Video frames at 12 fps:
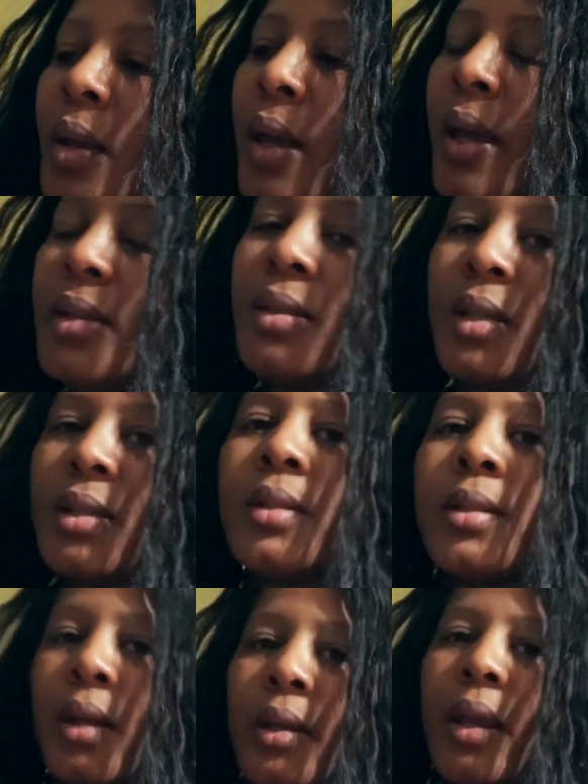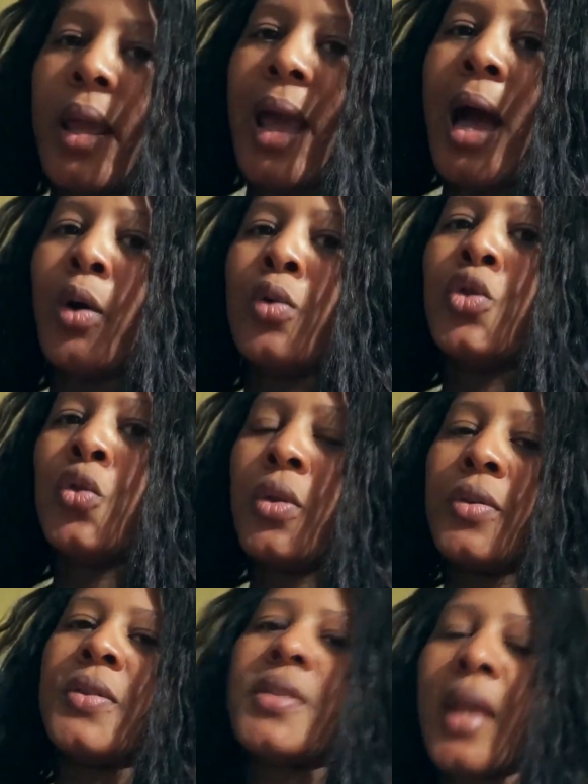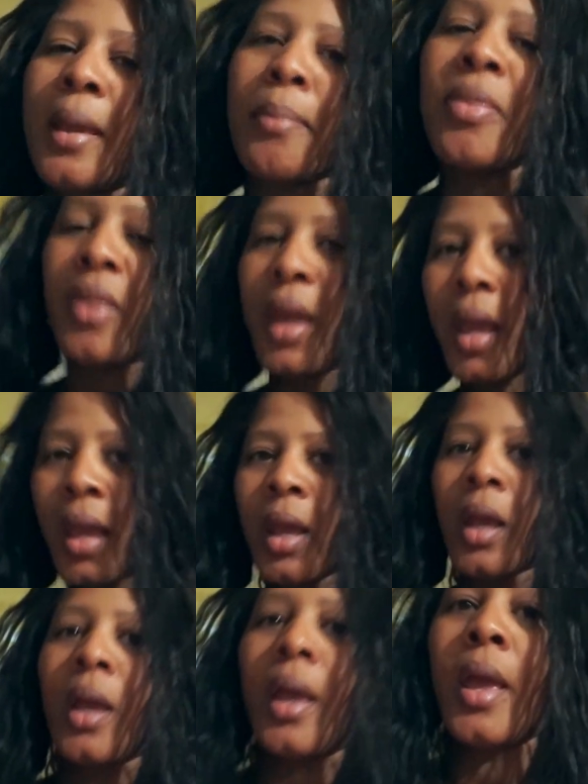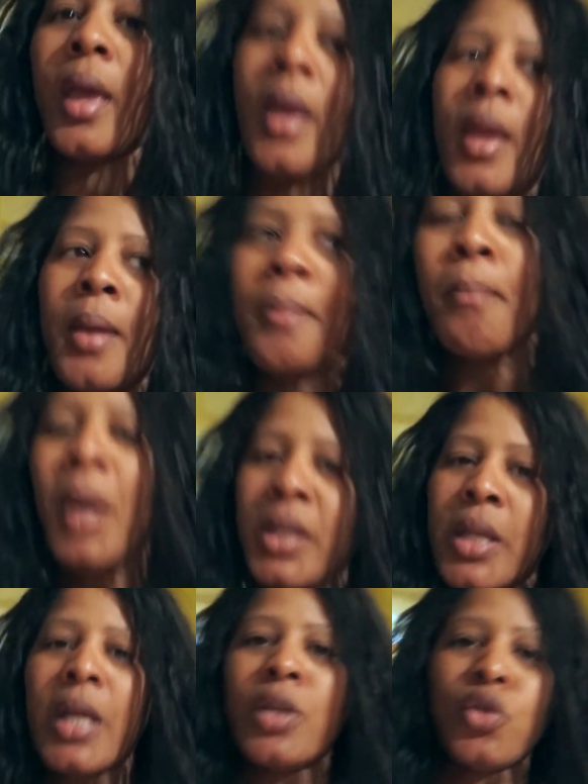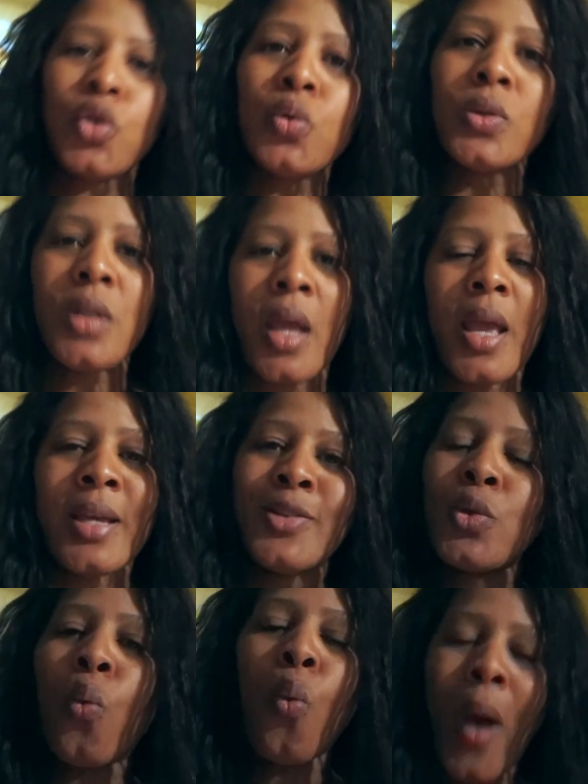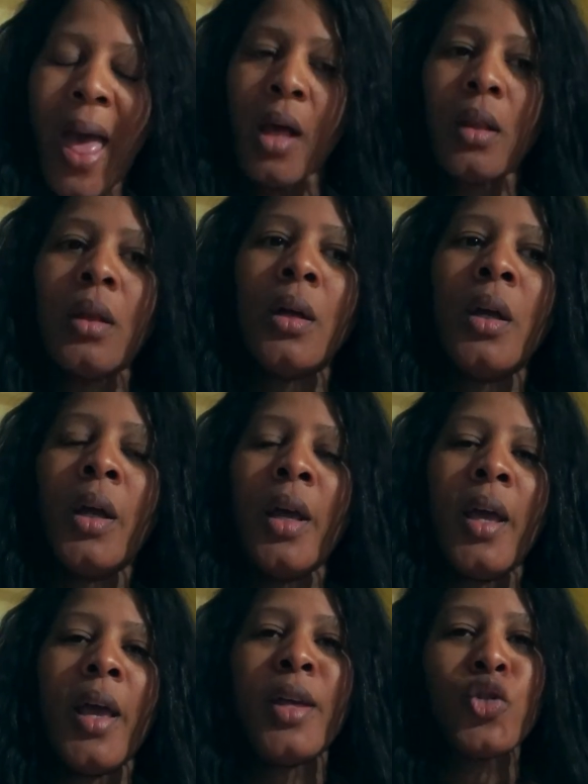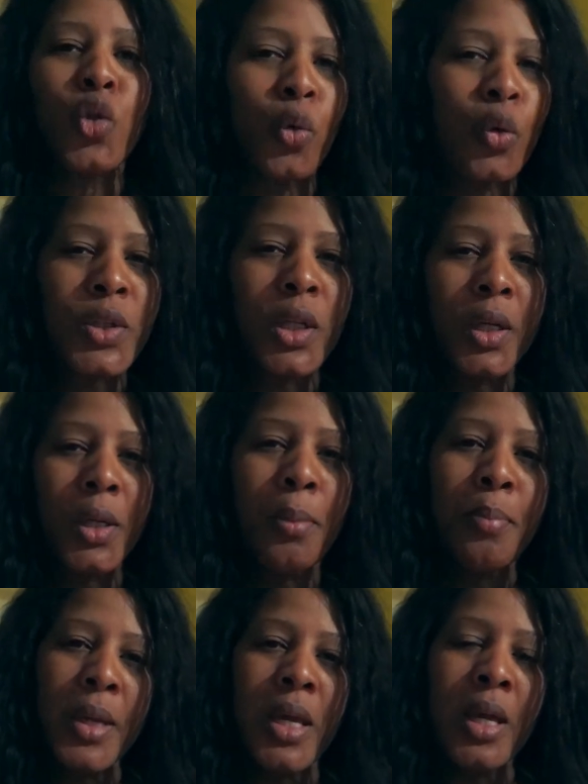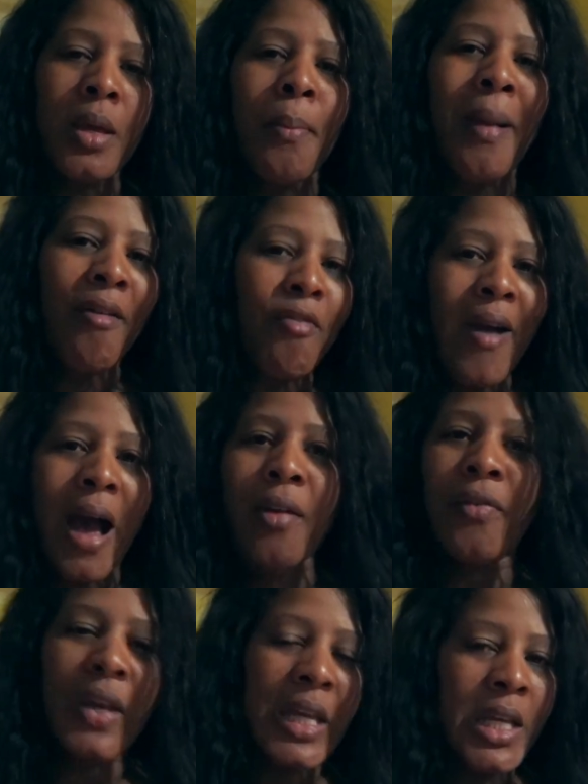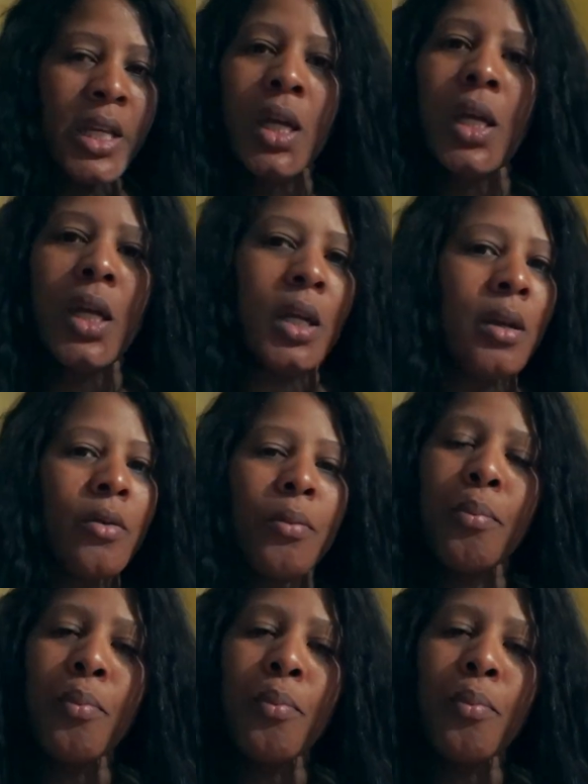And then Sunday, I'll do the same thing. And Monday and Tuesday as well. And so those are going to be my five eating.